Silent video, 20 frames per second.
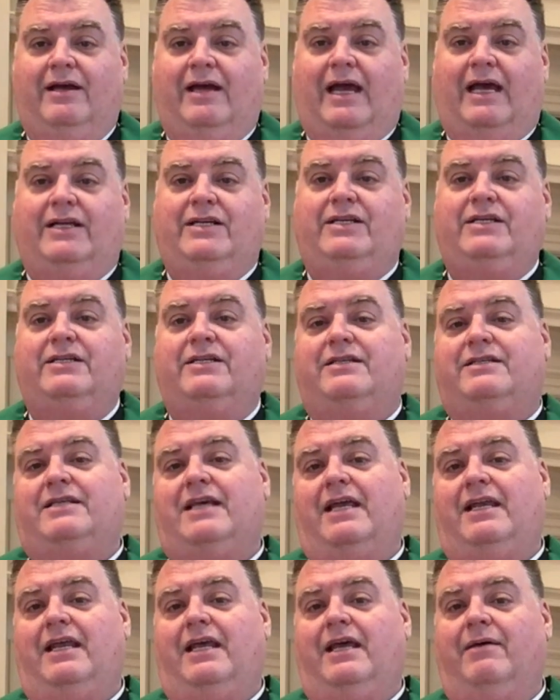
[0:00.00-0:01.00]
And Jesus
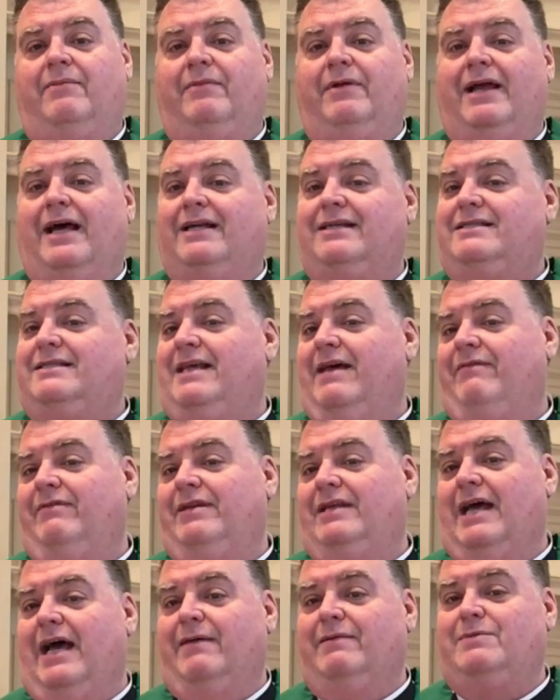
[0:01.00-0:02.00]
said to him, Not seven
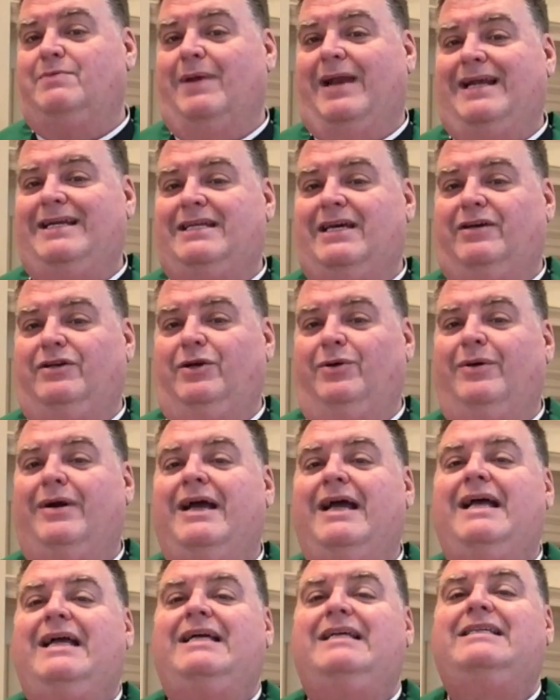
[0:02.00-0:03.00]
times, but I tell you,
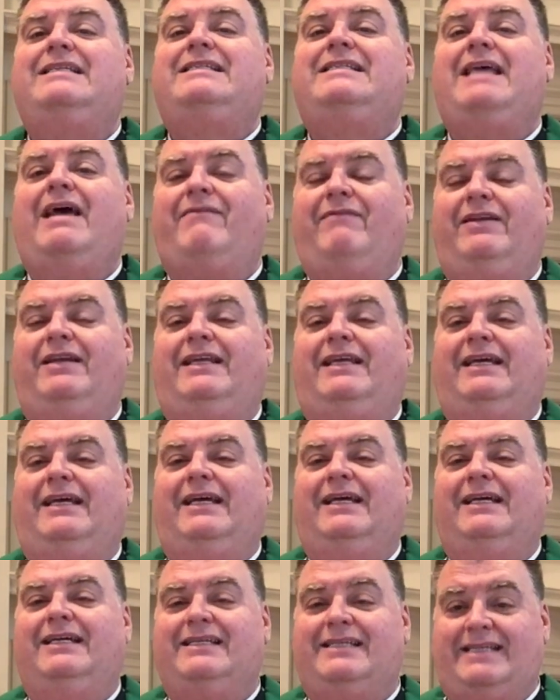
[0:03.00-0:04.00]

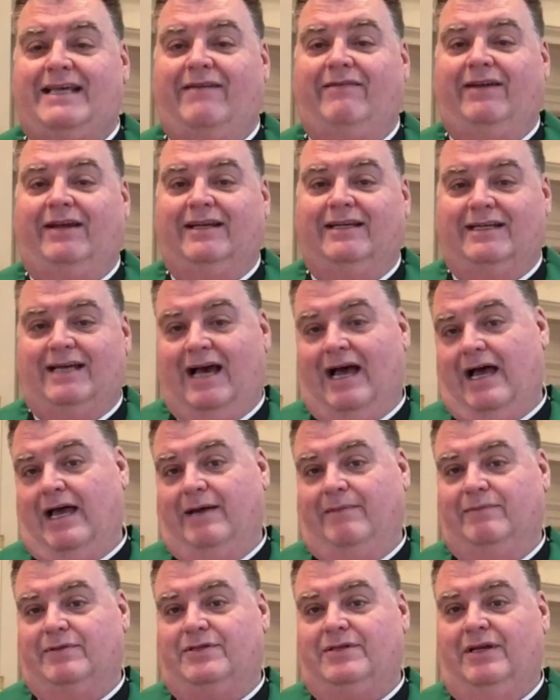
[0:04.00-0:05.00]
77
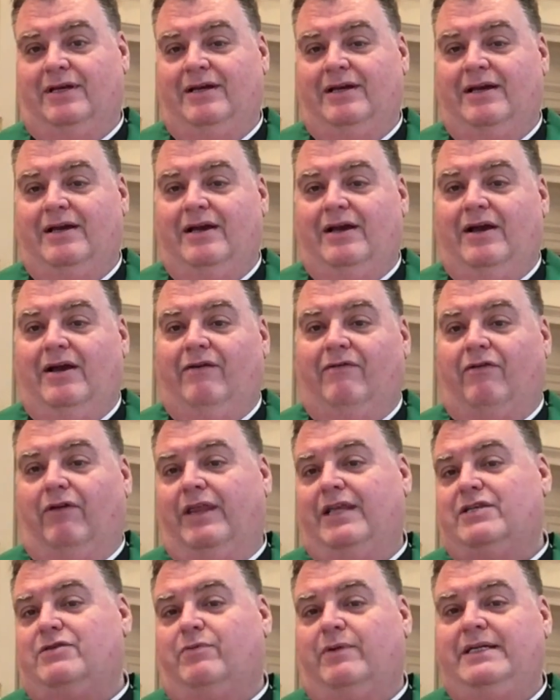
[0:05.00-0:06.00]
times. For
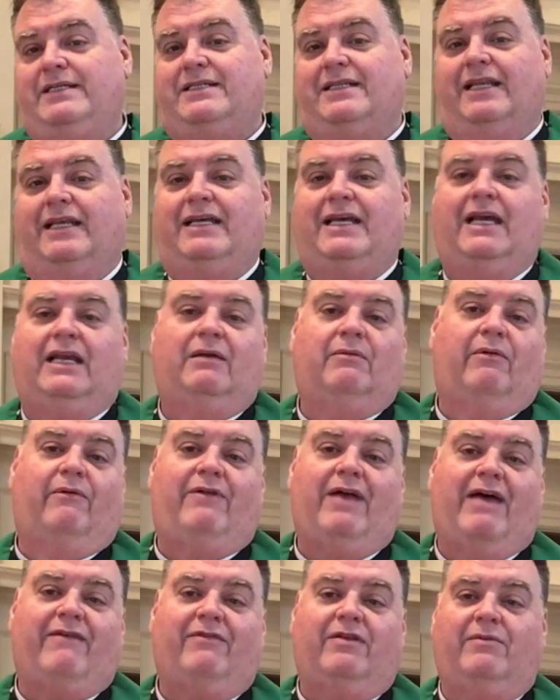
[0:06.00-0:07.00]
this reason, the kingdom of
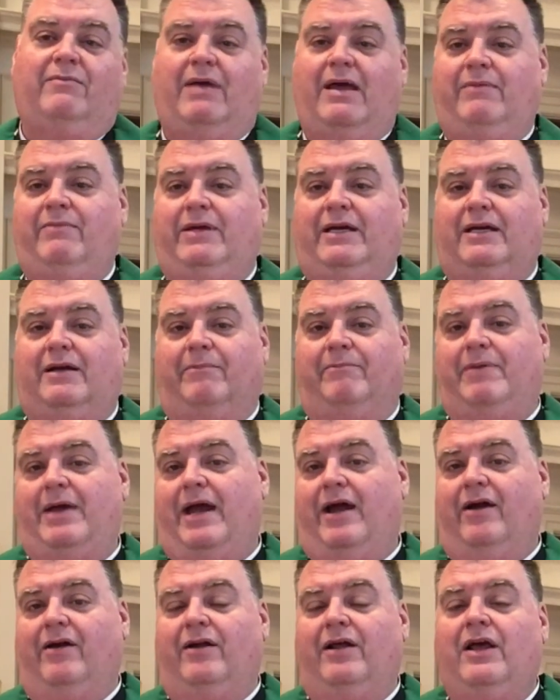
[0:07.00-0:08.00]
heaven may be
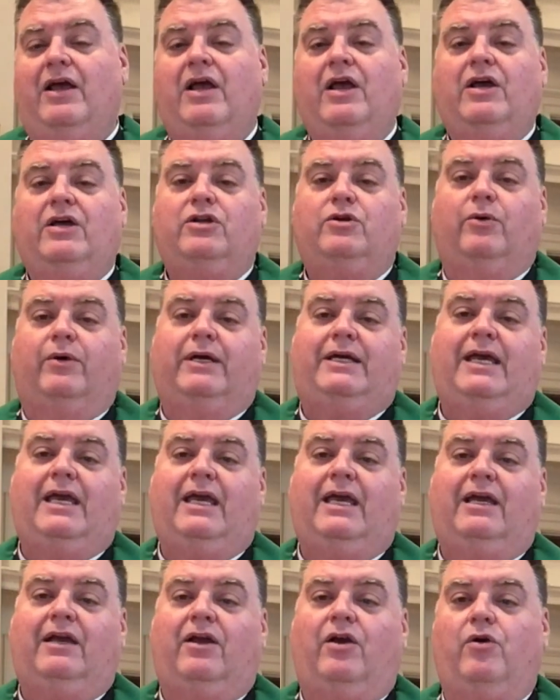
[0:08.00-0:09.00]
compared to a
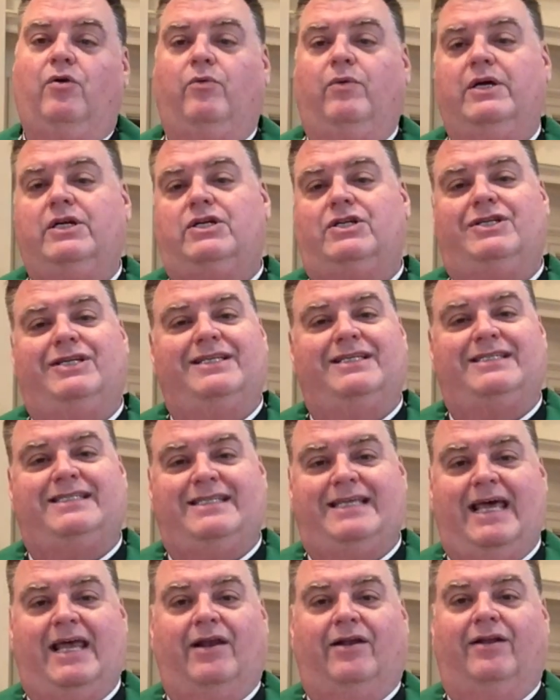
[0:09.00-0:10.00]
king who wished to
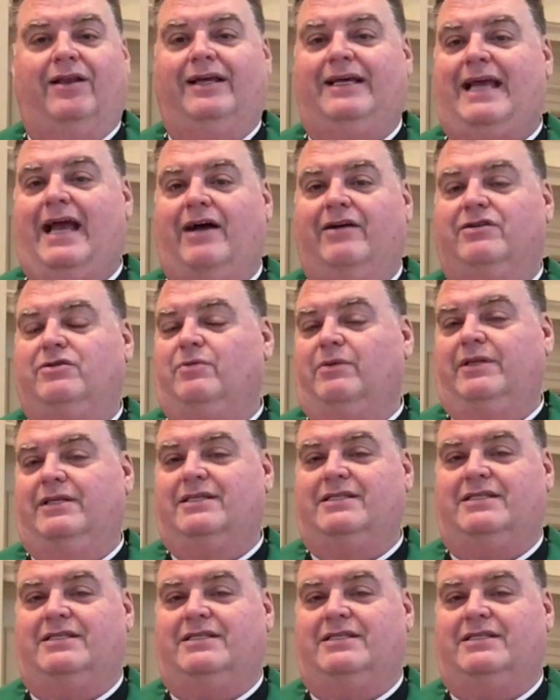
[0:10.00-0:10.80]
settle accounts with his